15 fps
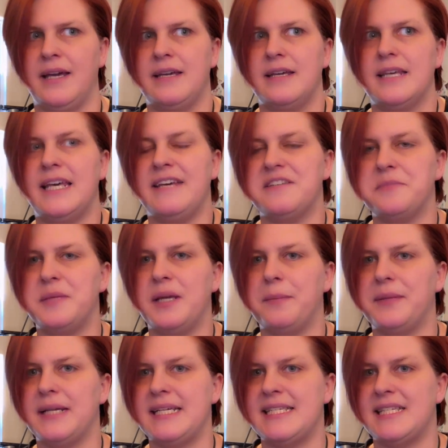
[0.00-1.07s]
gives me a
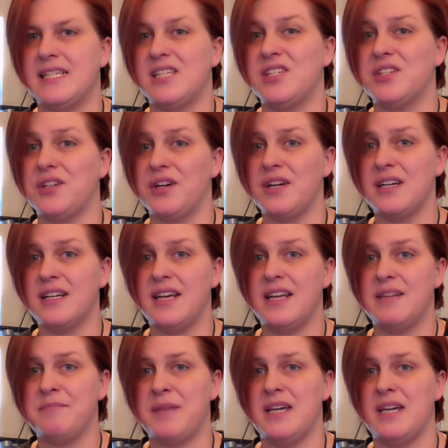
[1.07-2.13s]
place to start
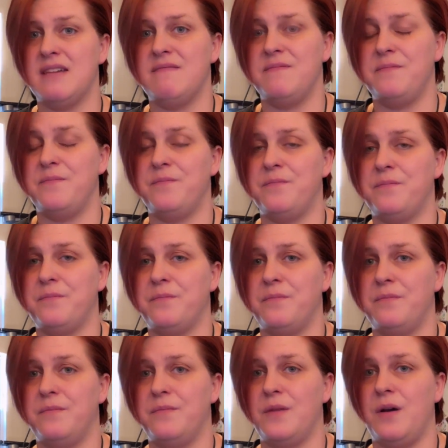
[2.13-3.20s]
in my,
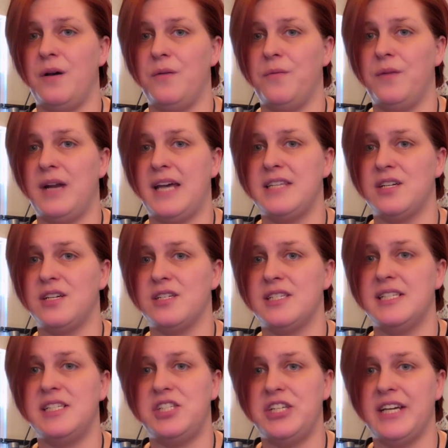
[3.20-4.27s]
when I start
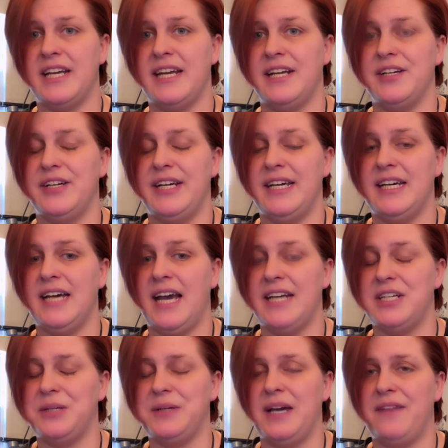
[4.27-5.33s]
stitching an area, I
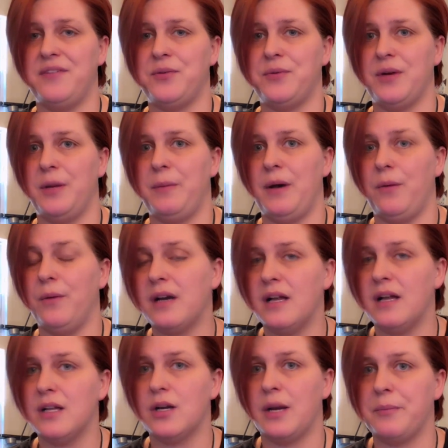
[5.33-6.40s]
don't have to worry about what
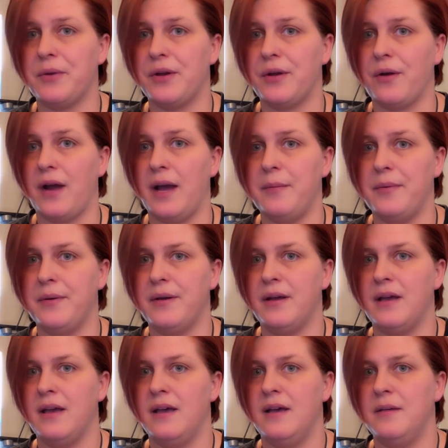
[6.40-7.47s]
color I'm going to grab.
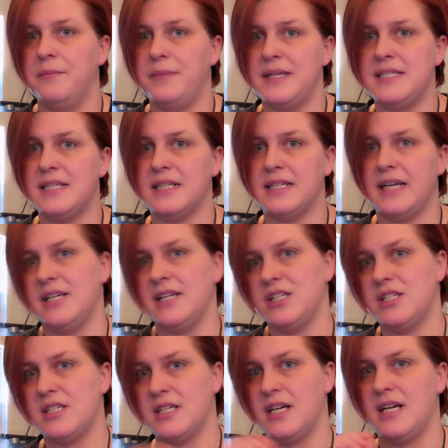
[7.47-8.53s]
Basically, I just
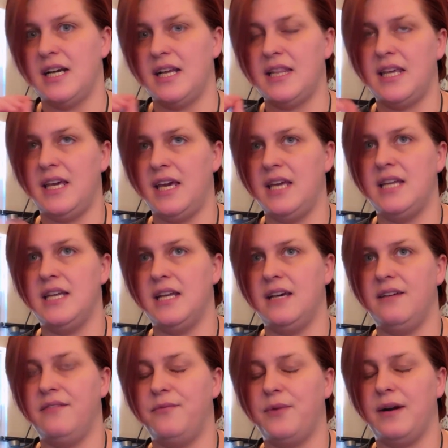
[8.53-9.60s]
start at the end
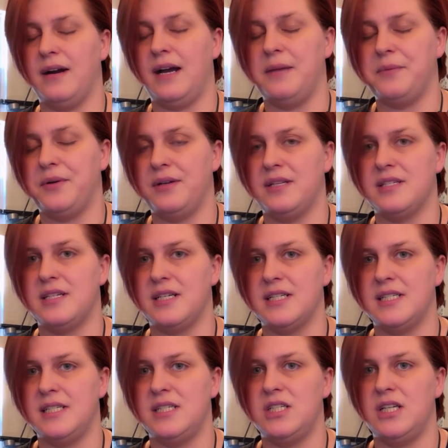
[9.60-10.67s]
of where I'm going to start
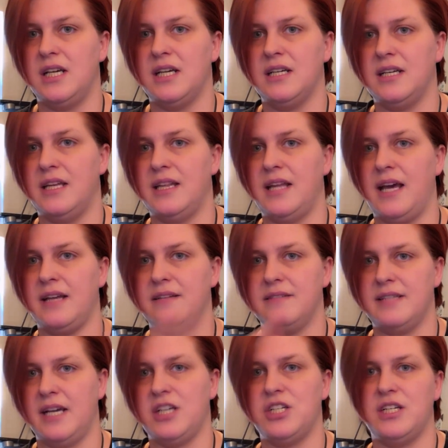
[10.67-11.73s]
stitching in that
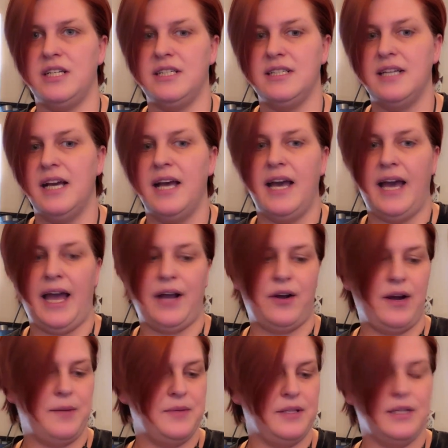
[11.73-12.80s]
section and
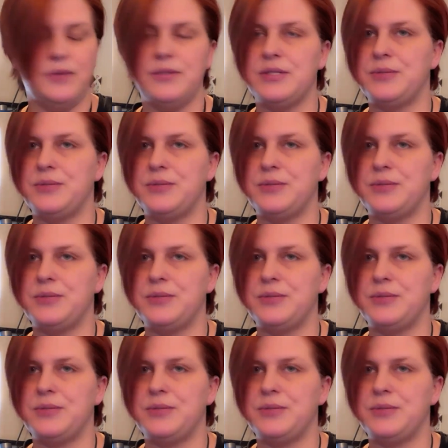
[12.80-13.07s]
grab the lowest